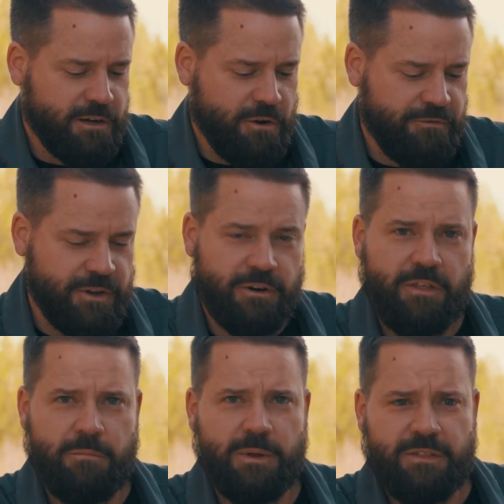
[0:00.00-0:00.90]
go figure,
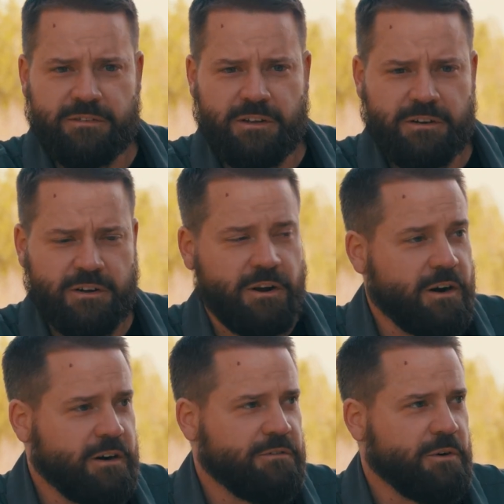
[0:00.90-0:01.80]
they beat this on a
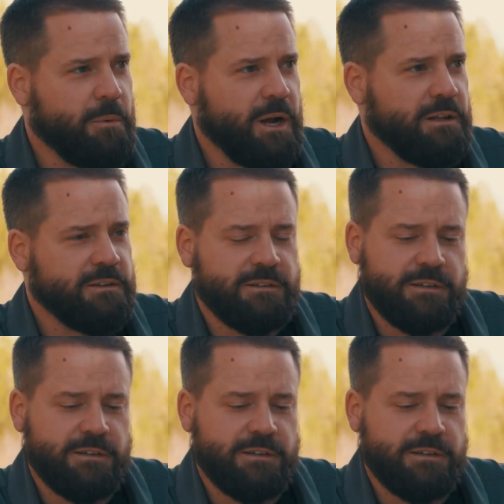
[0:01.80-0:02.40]
car for a while